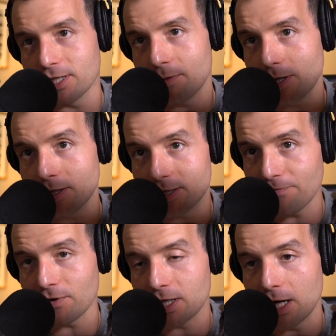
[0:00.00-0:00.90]
going to yeah. be a
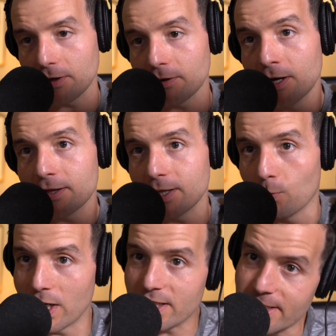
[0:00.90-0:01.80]
different color than
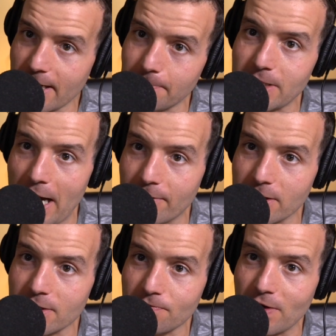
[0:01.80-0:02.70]
yeah. when it's tipped down
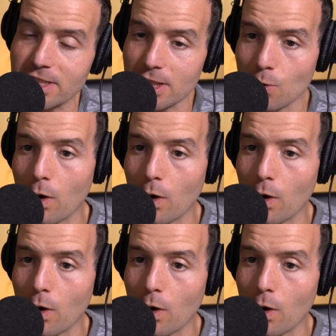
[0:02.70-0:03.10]
and it's facing yeah.